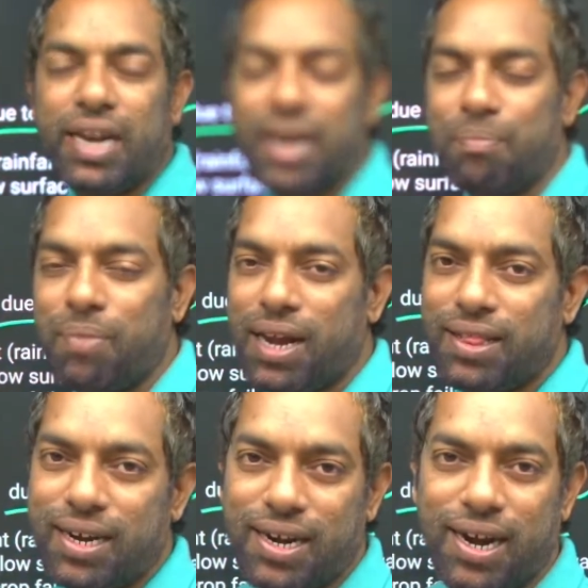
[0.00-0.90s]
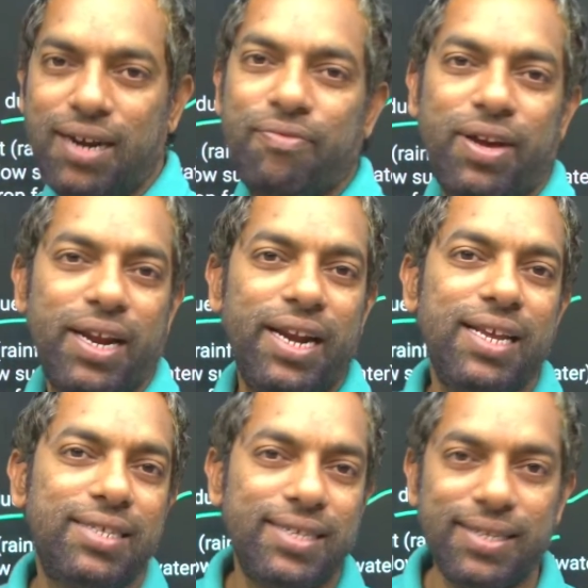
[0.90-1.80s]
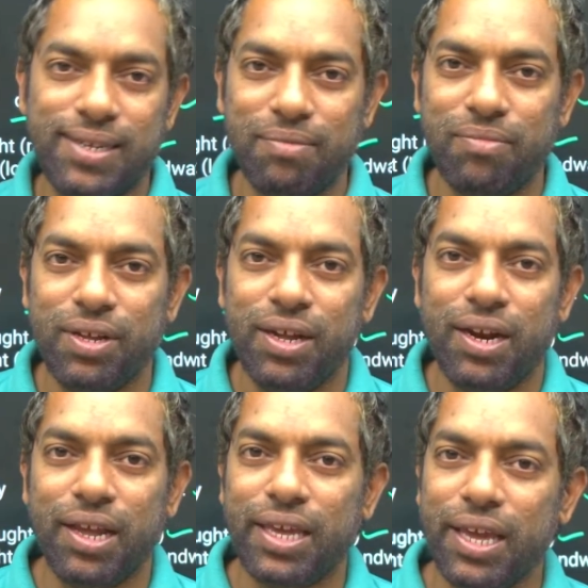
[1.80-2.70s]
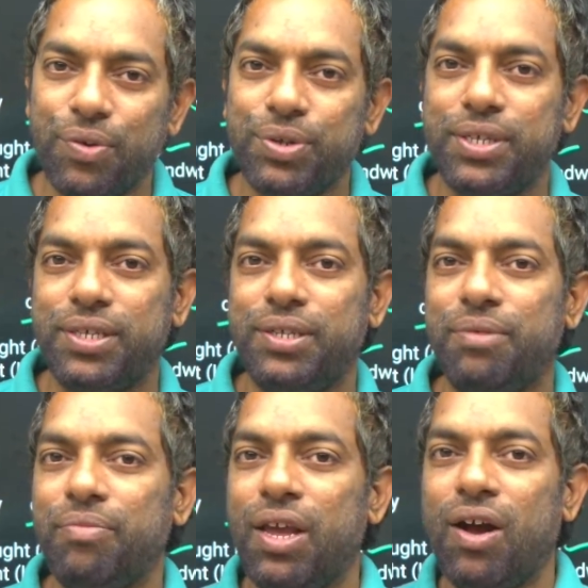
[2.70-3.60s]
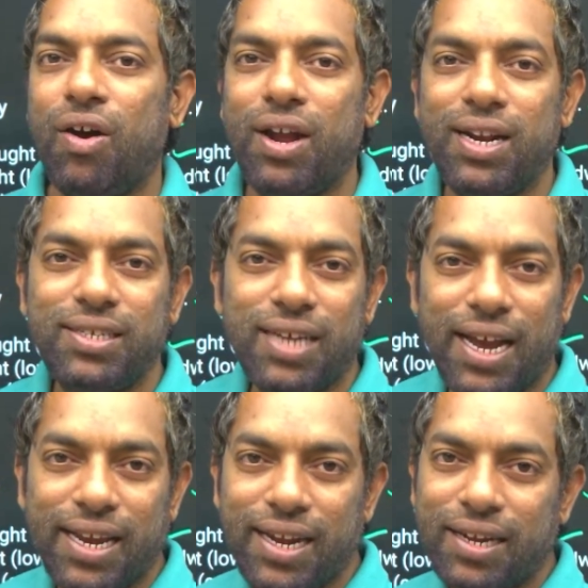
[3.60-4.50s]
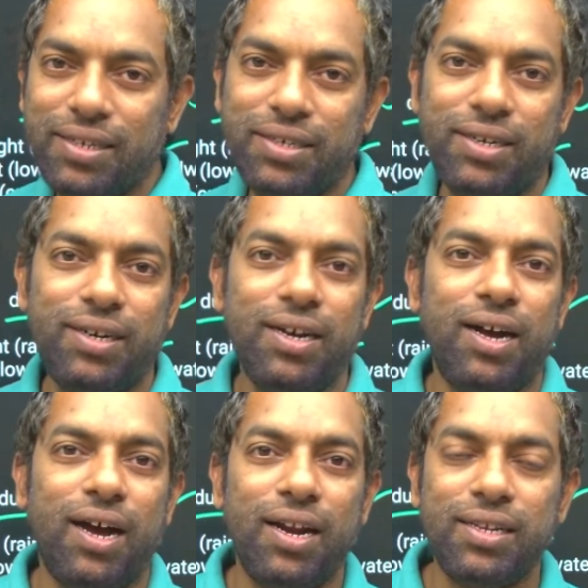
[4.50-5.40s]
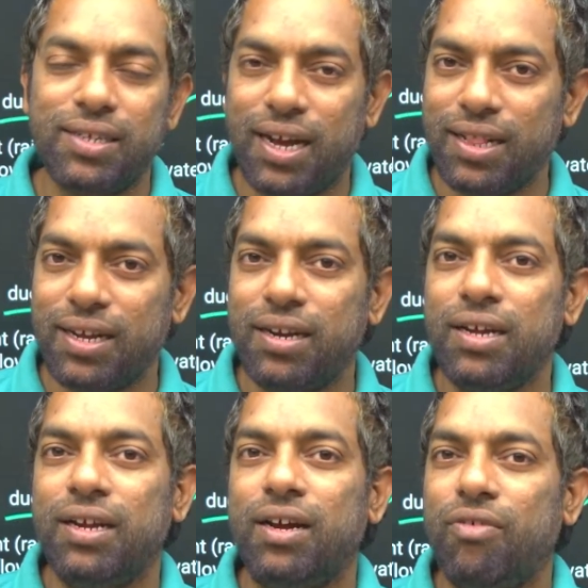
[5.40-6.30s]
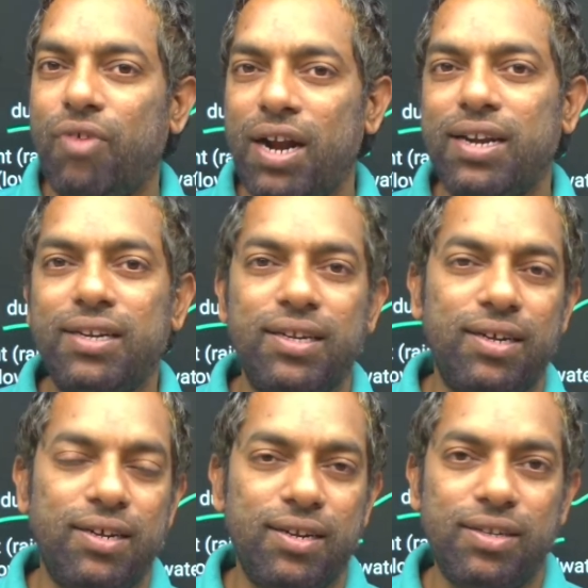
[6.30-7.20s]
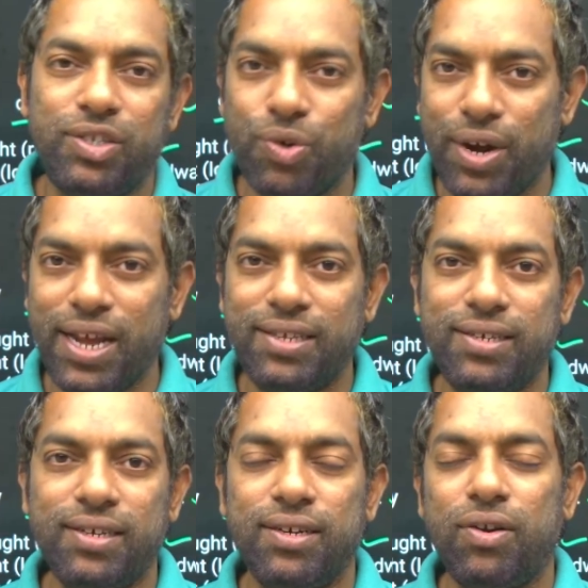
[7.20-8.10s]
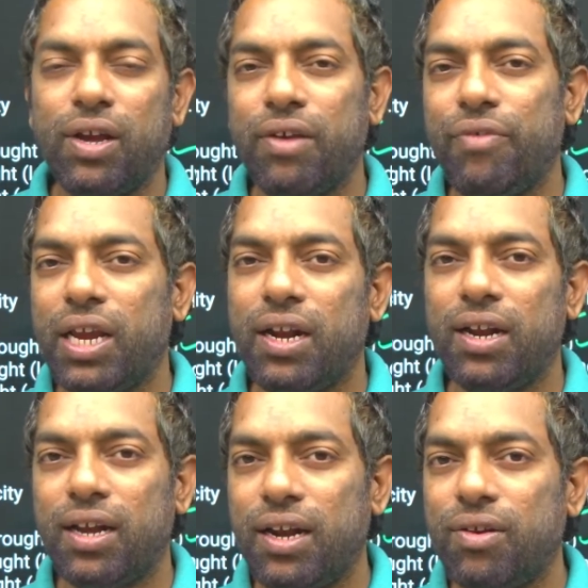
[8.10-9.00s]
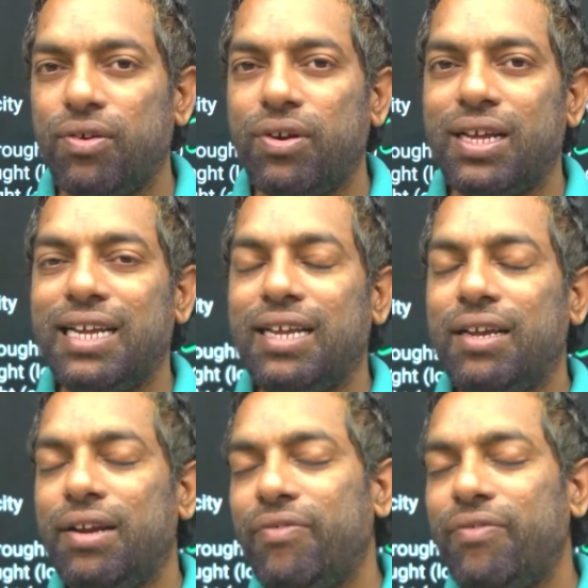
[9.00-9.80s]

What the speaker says: apply the drought for any system like ecosystem, or else agriculture, or else other water storage. Okay. We can conclude if it